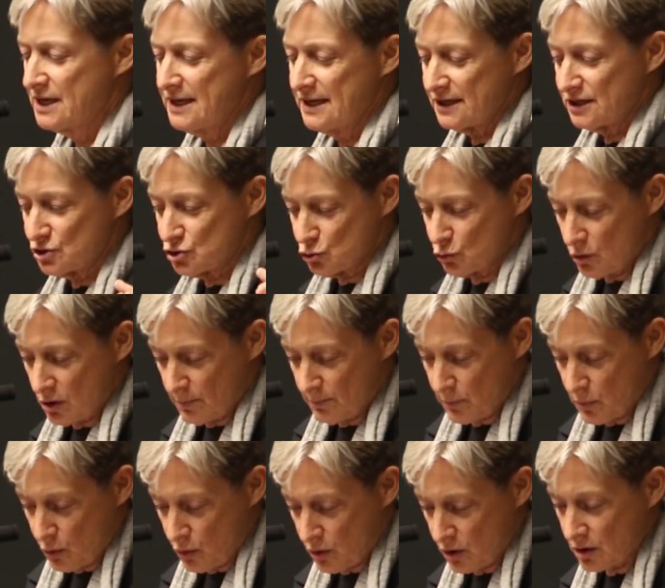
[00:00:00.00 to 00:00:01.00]
into a
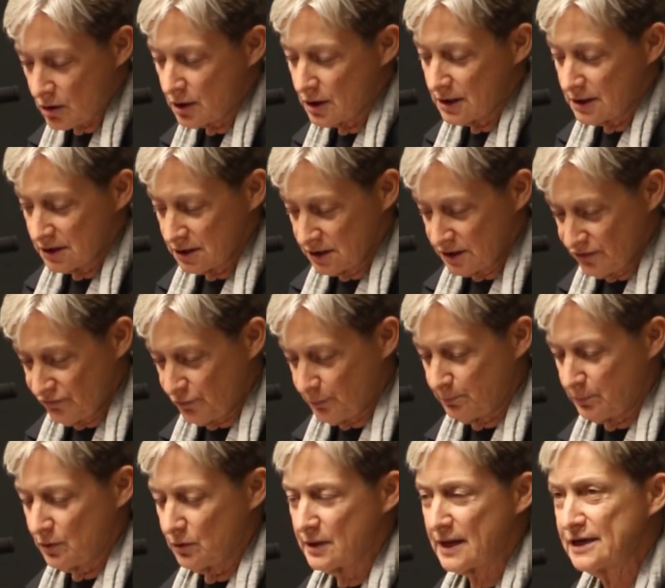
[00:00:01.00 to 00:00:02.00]
more
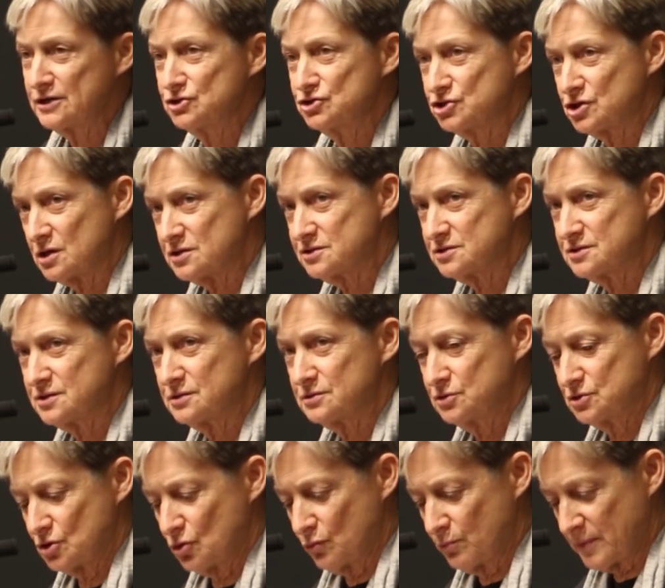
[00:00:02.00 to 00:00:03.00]
livable and just
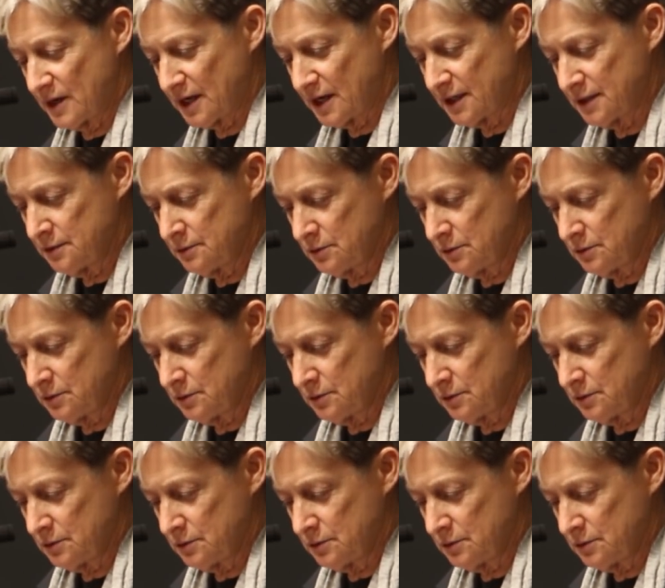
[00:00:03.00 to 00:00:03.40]
domain,